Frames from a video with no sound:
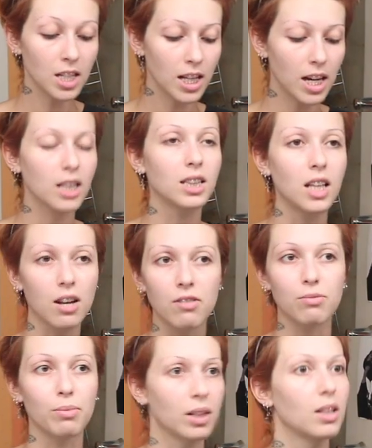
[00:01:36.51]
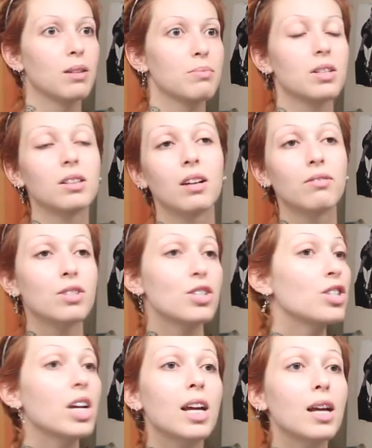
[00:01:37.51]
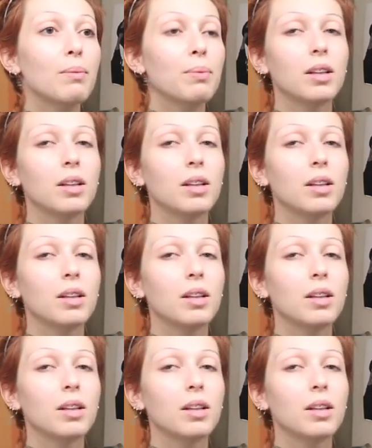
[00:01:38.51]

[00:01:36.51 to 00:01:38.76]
Like I love my lips. I love the shape.